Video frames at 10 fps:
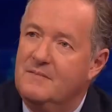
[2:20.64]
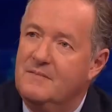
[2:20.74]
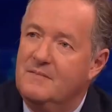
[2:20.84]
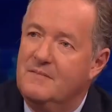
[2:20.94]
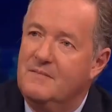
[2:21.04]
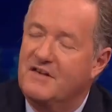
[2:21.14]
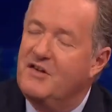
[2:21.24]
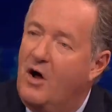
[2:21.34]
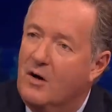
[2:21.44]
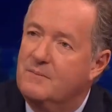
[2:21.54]
that's the point. If it's
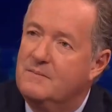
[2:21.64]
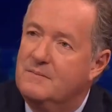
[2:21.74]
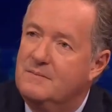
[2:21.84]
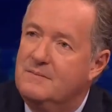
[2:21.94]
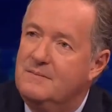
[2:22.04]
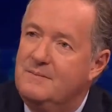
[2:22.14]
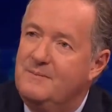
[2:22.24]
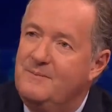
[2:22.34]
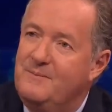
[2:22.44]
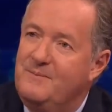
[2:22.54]
not. Woman,
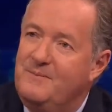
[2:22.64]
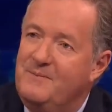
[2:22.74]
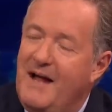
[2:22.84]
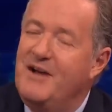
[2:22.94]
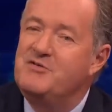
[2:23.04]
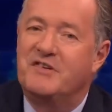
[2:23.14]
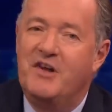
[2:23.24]
Piers. Andrew